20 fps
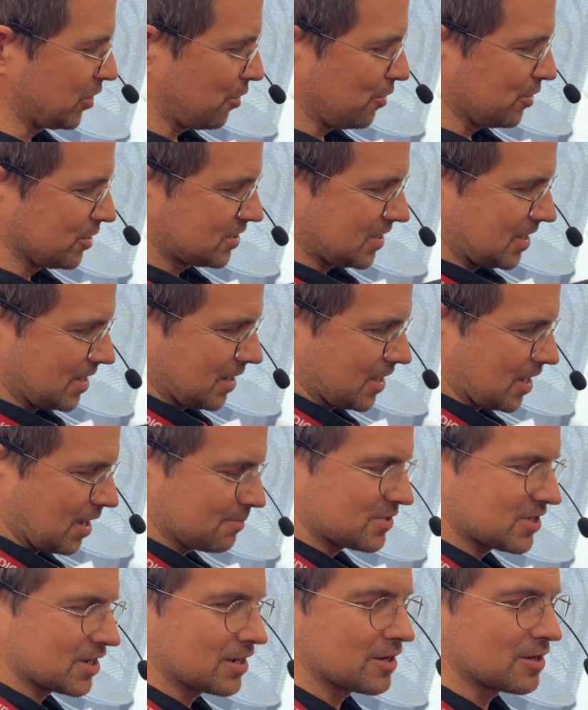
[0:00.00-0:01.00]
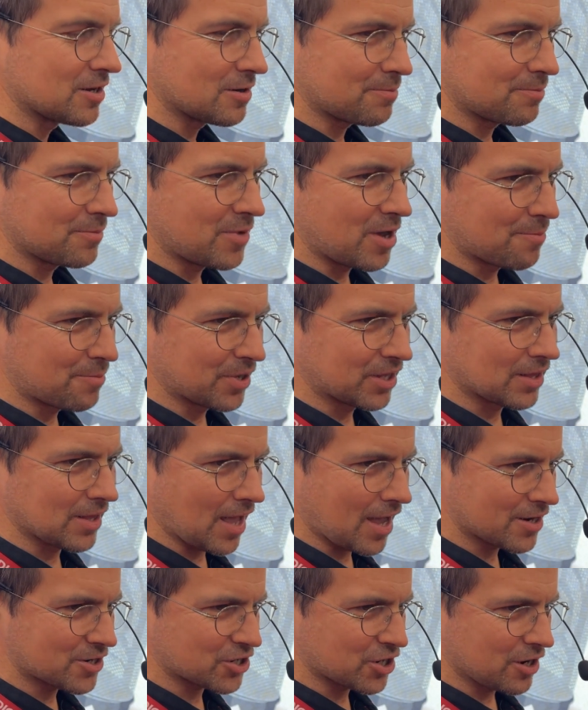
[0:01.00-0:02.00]
The whole thing comes in a bit
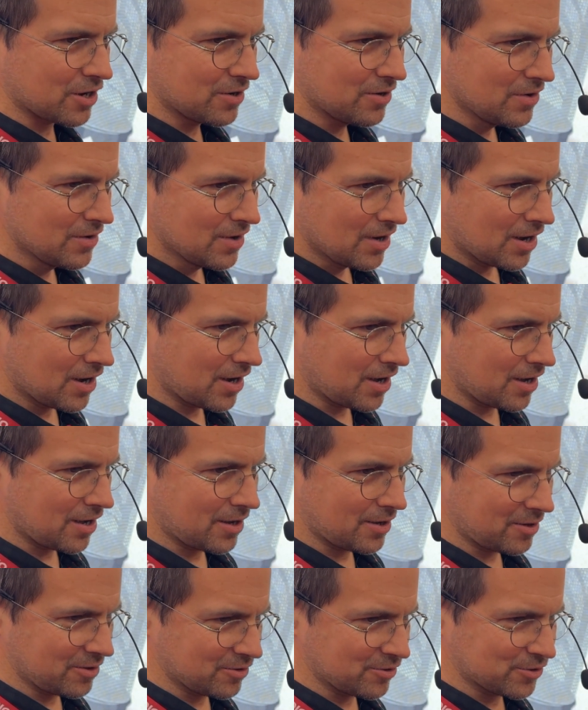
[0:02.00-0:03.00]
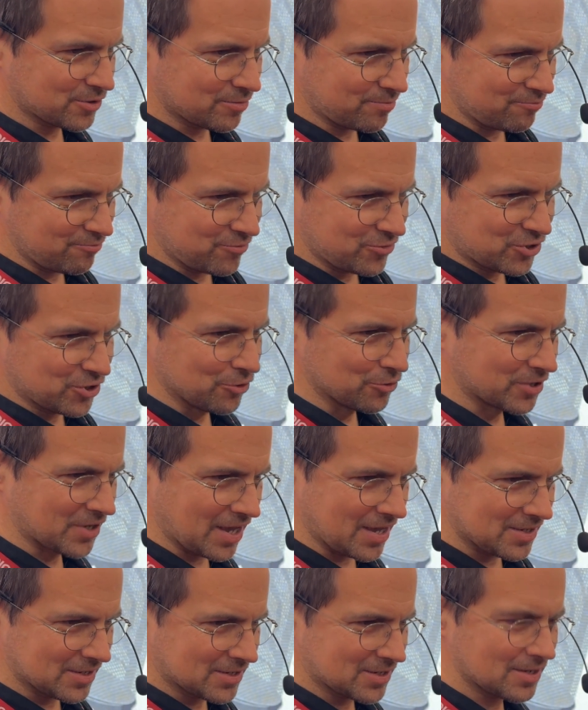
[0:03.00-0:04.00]
larger
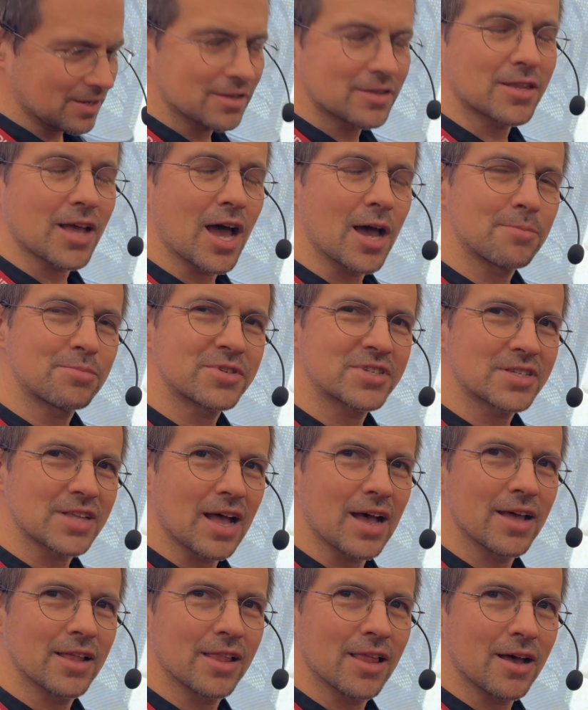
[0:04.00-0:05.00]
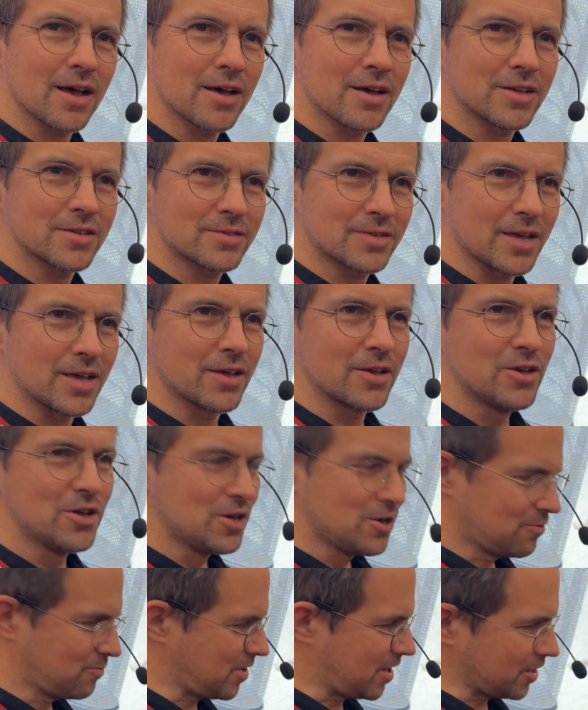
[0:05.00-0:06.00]
suitcase type style thing,
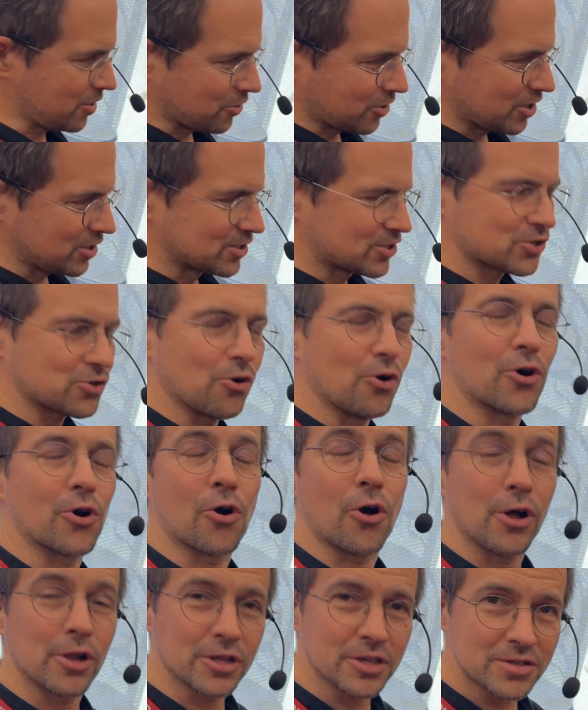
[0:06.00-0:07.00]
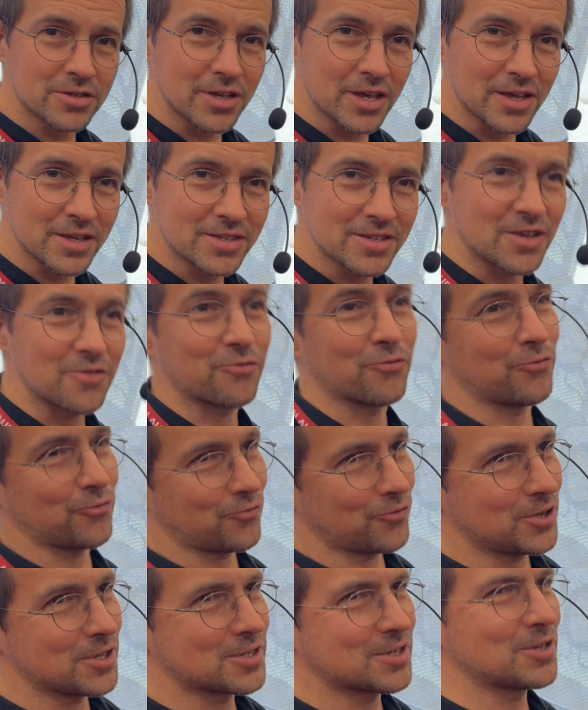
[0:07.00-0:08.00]
where you can store all the things. If
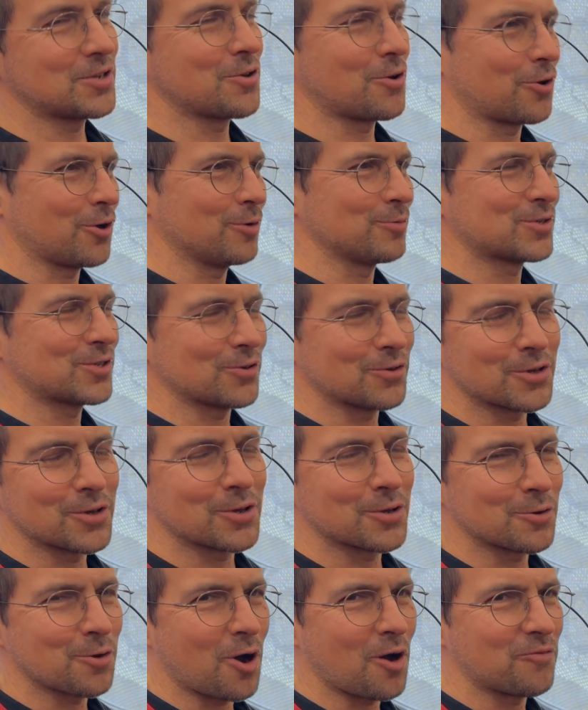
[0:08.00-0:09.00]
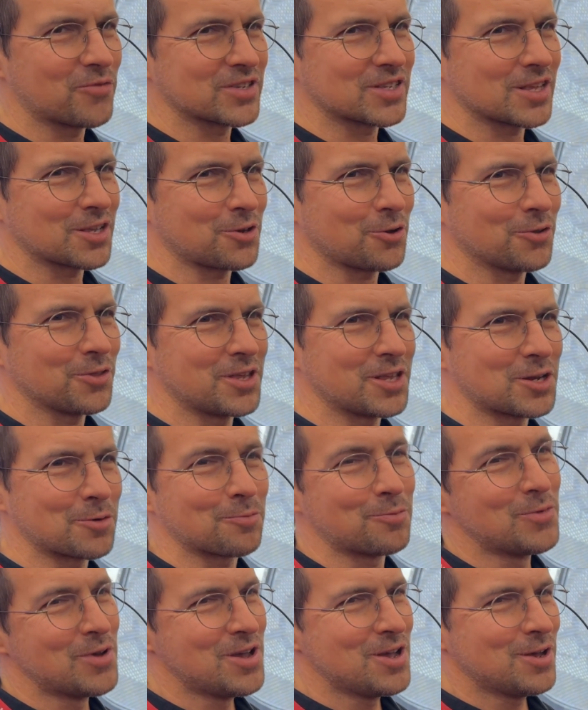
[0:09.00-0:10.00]
it's in your home studio, you obviously don't need to
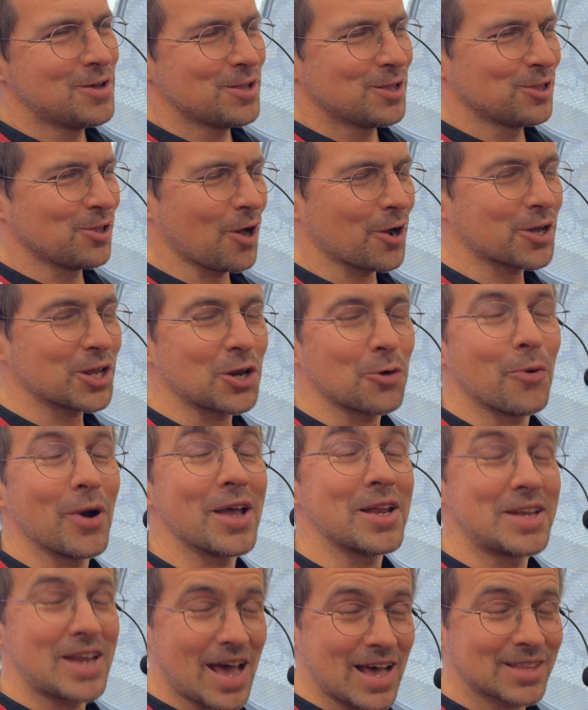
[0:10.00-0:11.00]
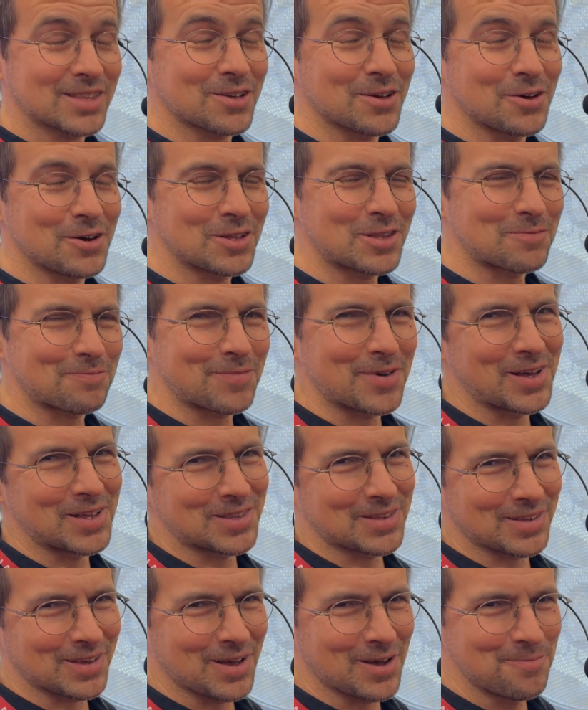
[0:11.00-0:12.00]
lock it away that good,
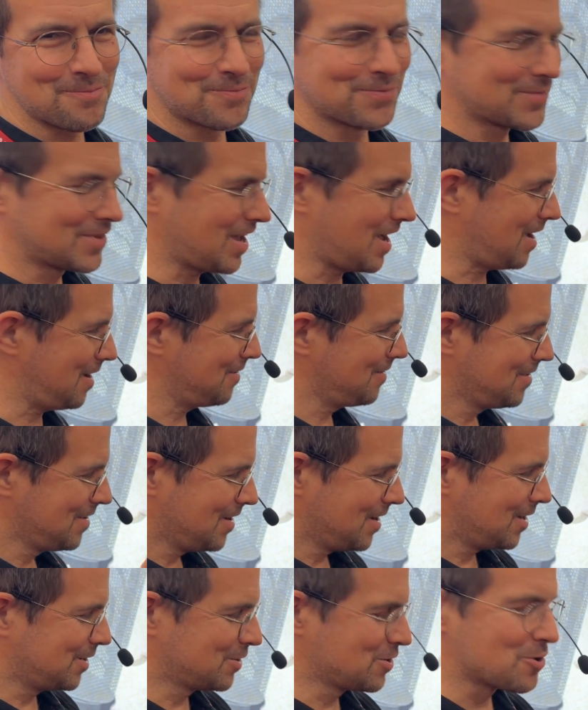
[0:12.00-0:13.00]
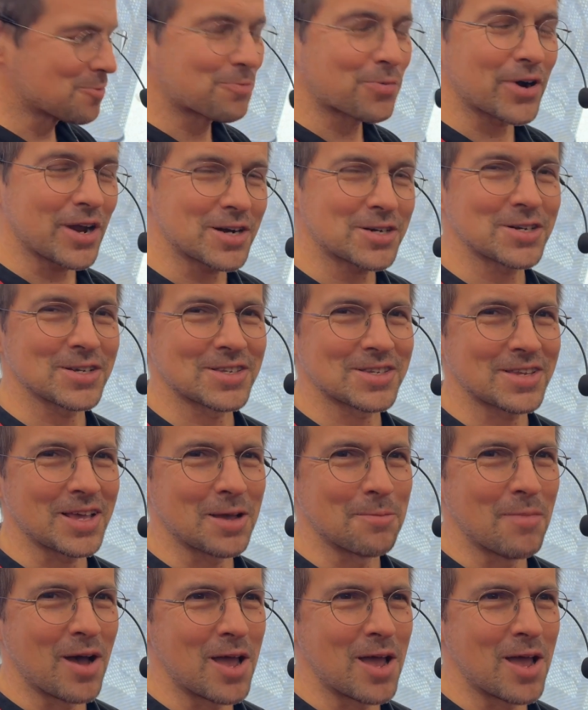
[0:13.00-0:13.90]
but yeah, a new precious thing